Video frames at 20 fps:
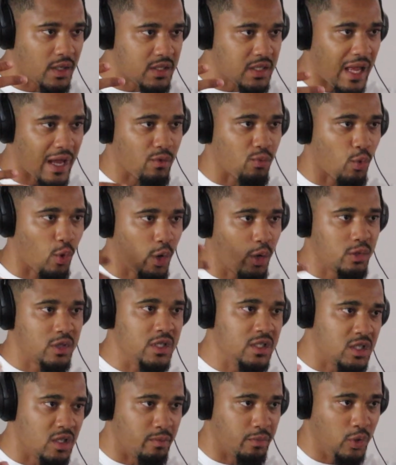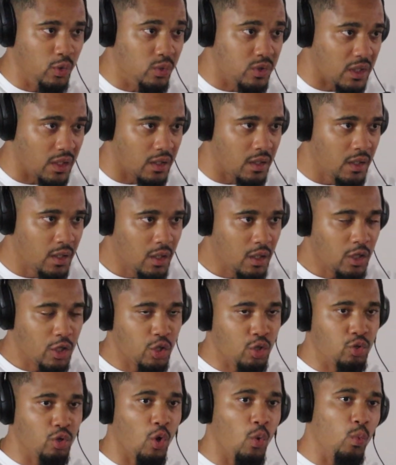It's like royalties in music. Right.
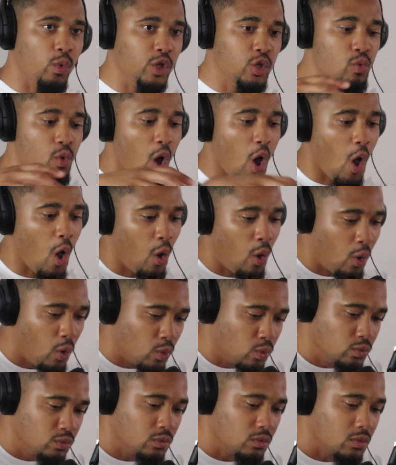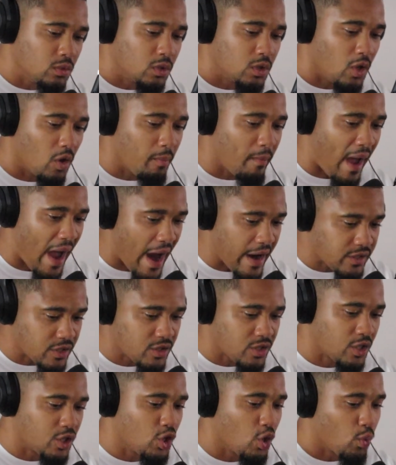You know, when you own your
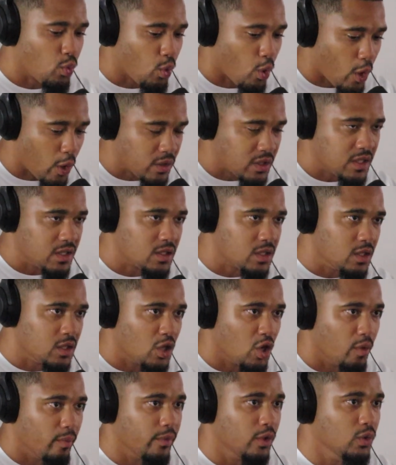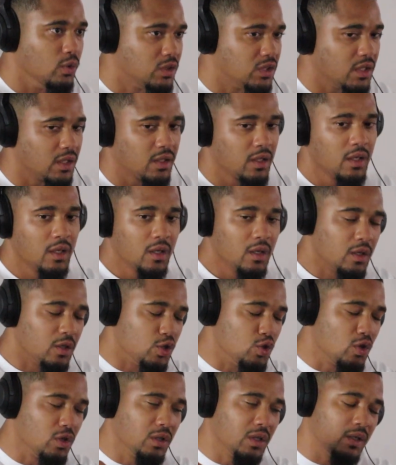masters and your royalties to your music, right.
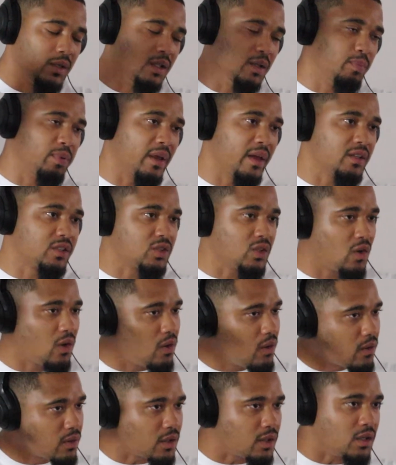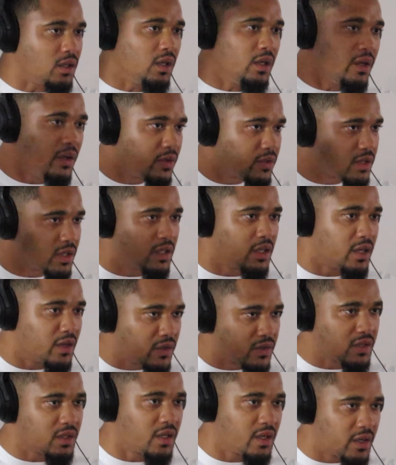you can literally play a song years and
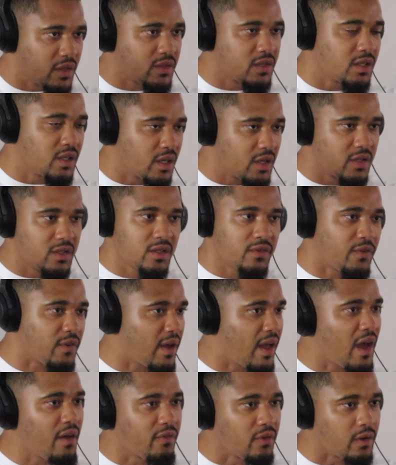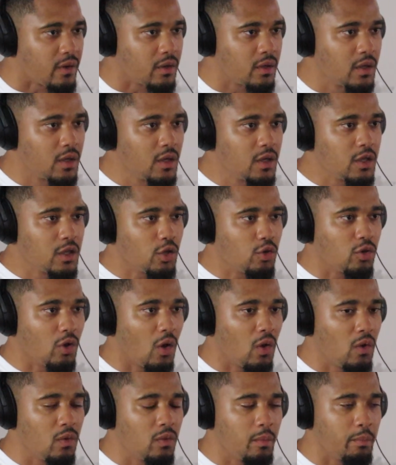years and years and forever. years forever. Yeah, forever. You
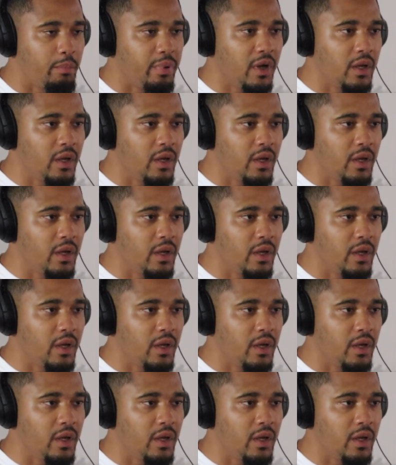know, yep.